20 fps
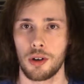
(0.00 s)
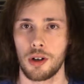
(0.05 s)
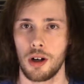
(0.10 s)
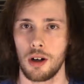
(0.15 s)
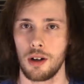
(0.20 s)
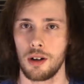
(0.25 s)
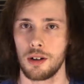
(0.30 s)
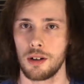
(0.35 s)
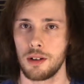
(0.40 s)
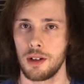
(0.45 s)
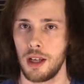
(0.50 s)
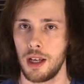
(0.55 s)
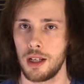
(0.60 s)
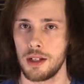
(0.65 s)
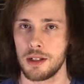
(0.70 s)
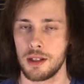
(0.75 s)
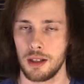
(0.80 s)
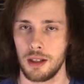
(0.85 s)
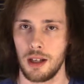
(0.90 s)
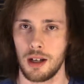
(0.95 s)
Kart
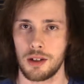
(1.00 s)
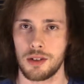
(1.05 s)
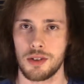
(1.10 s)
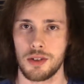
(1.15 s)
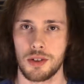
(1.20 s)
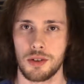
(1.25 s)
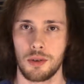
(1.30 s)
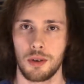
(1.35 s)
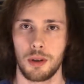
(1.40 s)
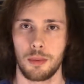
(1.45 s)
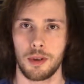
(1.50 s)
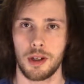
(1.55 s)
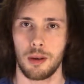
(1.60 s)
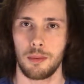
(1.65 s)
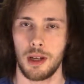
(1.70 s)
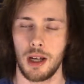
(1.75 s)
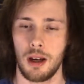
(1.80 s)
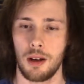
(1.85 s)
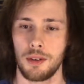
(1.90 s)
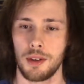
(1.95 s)
8 Deluxe is going to be
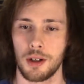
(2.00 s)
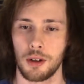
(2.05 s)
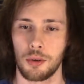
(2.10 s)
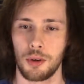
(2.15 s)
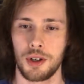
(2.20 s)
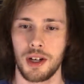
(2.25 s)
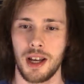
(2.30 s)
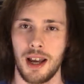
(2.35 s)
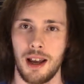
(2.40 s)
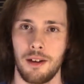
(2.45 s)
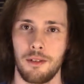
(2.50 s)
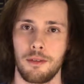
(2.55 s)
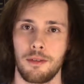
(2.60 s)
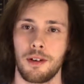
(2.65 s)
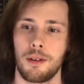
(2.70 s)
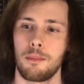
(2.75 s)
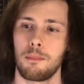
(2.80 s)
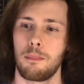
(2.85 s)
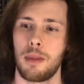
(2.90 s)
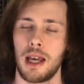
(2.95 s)
coming out, and they're going to
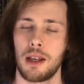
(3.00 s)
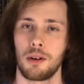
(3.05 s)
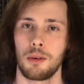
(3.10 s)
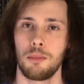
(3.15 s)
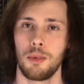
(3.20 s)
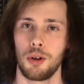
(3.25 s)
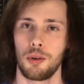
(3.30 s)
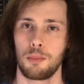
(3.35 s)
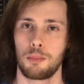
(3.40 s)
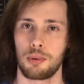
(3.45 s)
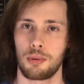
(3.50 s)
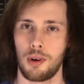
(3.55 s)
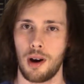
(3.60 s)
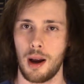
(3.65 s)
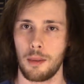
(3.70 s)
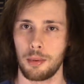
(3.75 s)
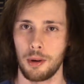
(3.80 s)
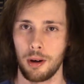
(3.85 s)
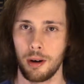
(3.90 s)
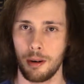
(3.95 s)
have battle mode
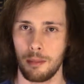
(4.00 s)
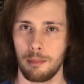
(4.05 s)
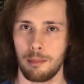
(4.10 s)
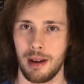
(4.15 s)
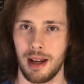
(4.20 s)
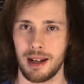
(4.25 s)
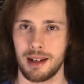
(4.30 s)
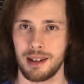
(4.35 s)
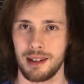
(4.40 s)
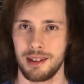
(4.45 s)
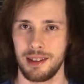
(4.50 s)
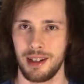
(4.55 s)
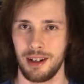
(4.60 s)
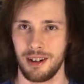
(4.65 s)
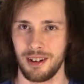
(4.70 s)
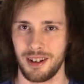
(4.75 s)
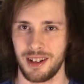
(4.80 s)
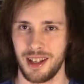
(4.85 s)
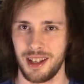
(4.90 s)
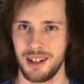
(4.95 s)
proper back in
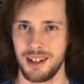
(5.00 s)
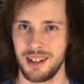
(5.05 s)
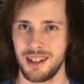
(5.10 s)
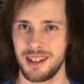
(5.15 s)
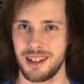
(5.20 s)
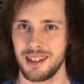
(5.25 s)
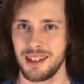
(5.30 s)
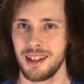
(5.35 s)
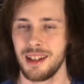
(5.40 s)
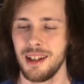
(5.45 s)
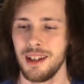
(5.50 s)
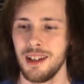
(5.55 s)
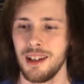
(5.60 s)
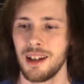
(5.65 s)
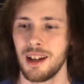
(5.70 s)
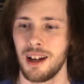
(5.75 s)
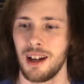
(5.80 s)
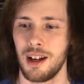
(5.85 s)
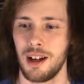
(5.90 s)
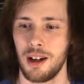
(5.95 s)
there again,
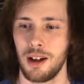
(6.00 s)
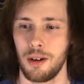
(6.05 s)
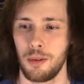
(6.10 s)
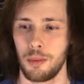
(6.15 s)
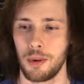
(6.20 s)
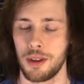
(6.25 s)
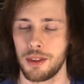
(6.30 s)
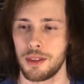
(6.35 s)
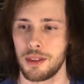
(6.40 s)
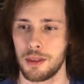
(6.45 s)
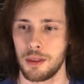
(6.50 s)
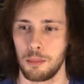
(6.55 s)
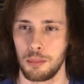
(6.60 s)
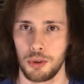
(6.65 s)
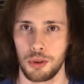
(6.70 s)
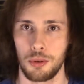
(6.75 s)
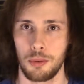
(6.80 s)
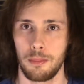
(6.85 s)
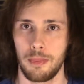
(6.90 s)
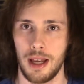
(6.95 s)
with the
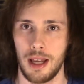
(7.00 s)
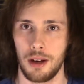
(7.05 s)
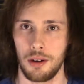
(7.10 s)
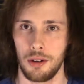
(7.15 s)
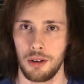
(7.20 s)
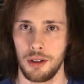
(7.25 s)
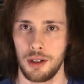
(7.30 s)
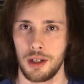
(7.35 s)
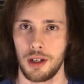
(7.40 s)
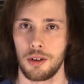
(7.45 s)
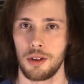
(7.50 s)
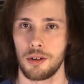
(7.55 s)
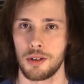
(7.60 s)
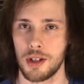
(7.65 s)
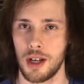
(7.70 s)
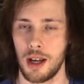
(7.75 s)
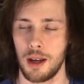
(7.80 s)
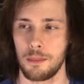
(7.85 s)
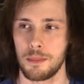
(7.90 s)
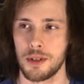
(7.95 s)
balloon battle and other
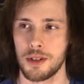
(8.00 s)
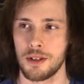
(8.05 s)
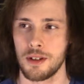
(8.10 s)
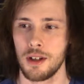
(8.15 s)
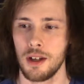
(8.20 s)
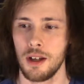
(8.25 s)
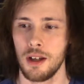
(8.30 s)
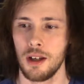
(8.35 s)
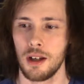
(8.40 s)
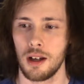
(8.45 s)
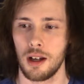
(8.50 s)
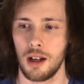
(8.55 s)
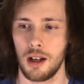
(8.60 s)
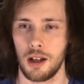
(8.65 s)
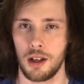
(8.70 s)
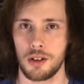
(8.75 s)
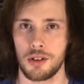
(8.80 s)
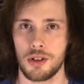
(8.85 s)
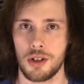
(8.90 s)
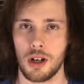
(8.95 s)
types.
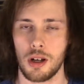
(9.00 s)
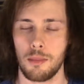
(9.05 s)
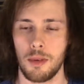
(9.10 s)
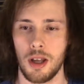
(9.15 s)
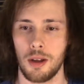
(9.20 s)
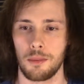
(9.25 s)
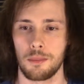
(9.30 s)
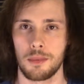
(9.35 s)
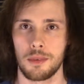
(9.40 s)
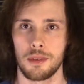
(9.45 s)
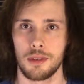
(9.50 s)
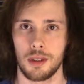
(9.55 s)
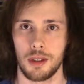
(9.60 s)
Check them out.